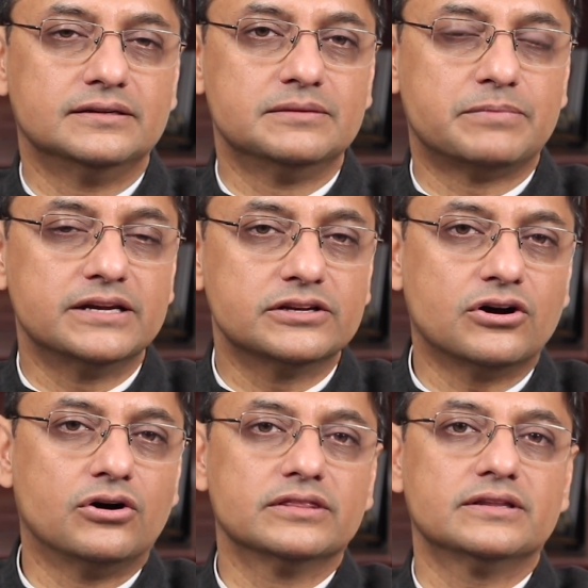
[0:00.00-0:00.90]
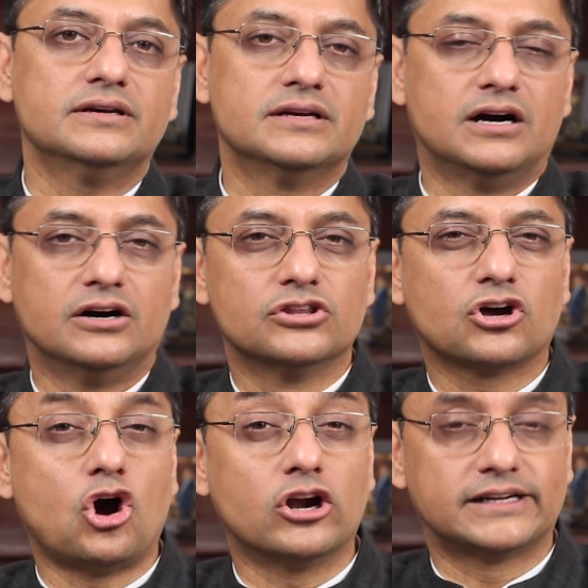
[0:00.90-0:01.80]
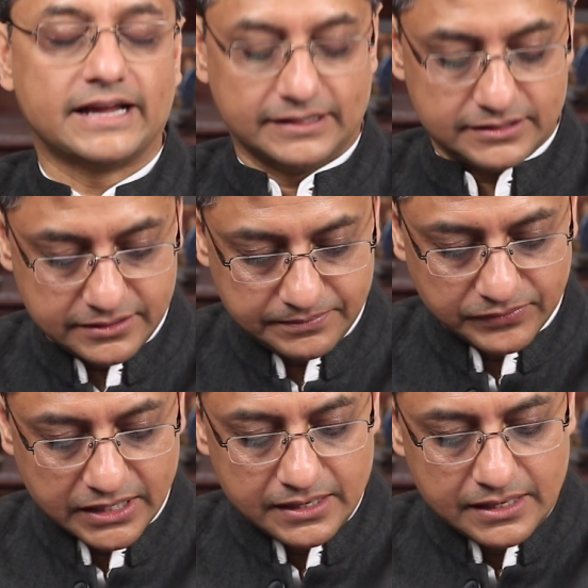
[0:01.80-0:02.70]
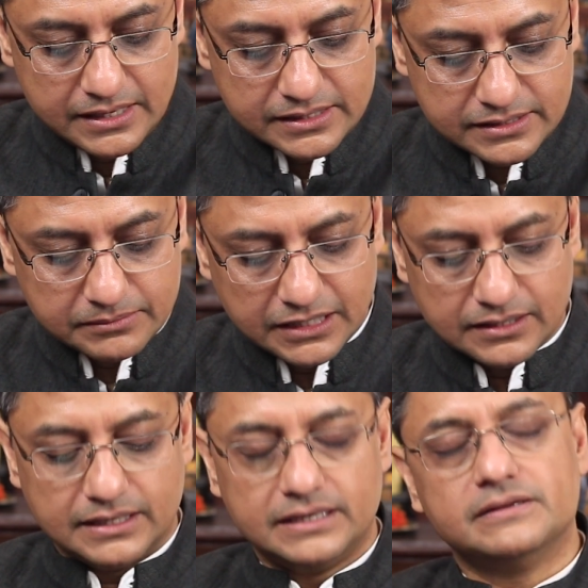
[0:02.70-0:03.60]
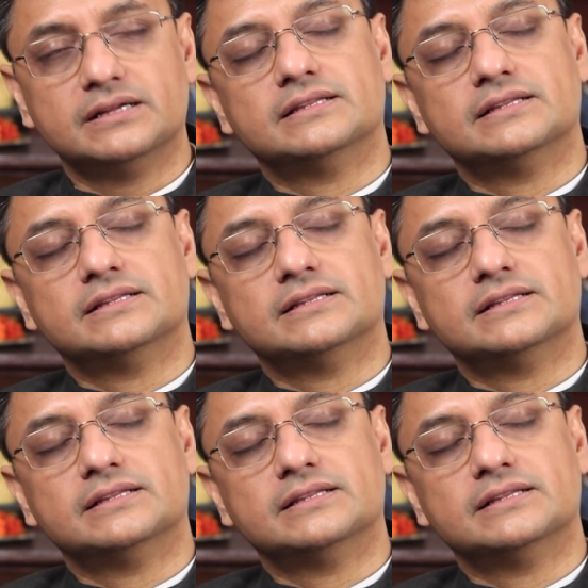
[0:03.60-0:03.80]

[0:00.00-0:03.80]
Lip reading: depending on the context. Similarly,